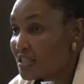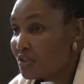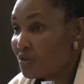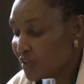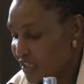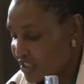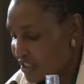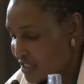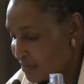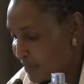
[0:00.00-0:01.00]
and knowledge
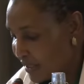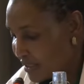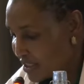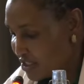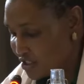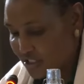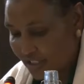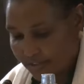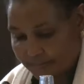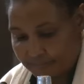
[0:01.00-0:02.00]
as a
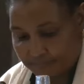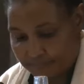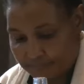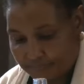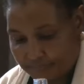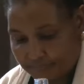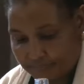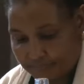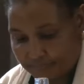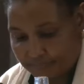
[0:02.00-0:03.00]
practitioner on the
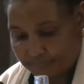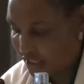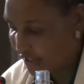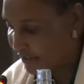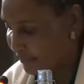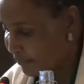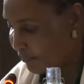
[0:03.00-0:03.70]
questionnaire.